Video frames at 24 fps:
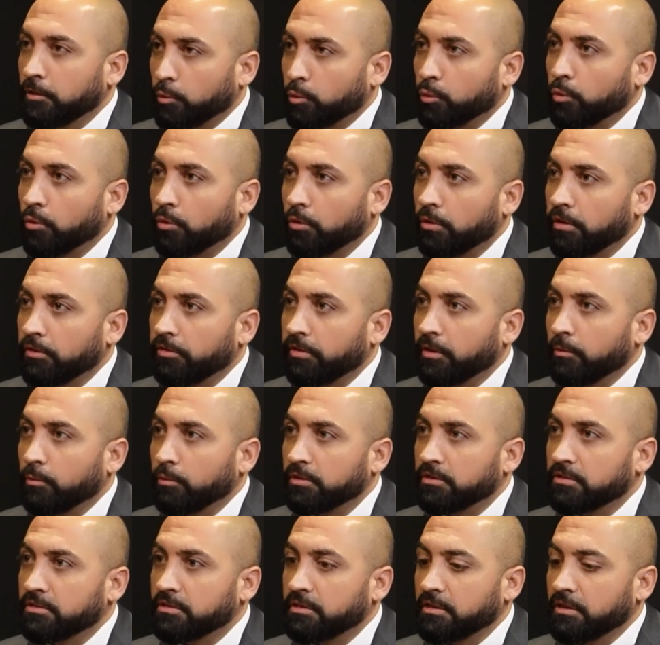Aurora that
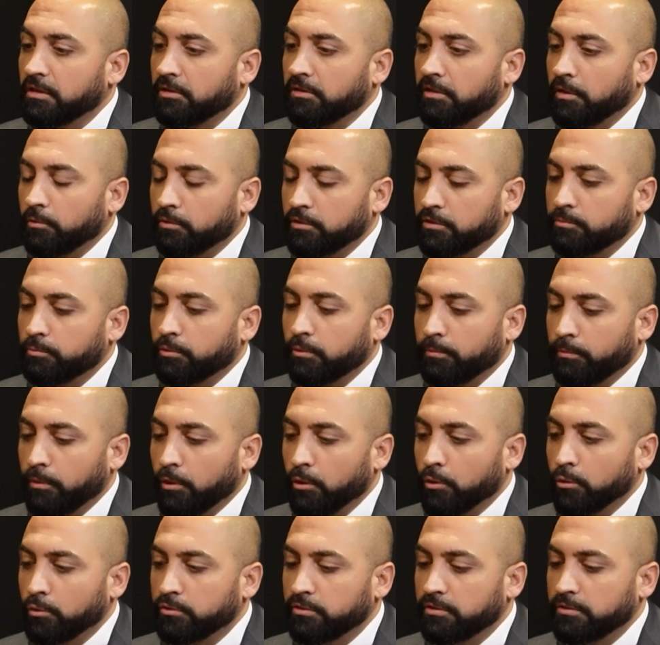was
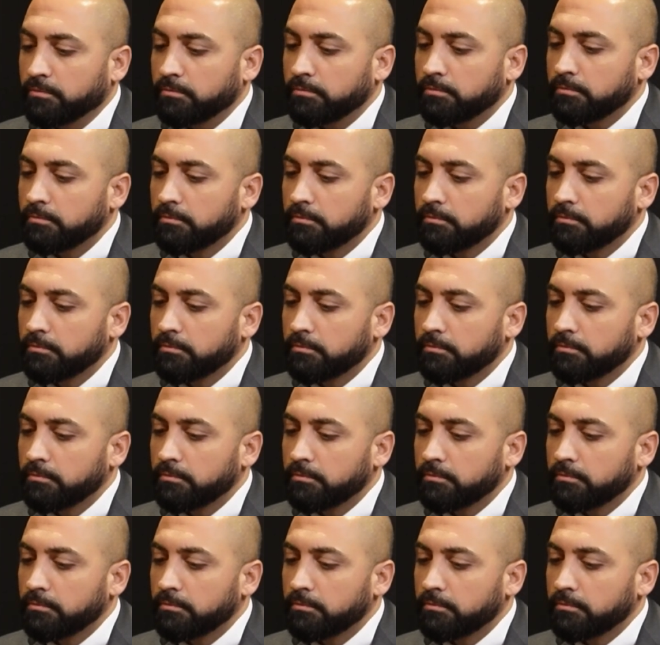proposed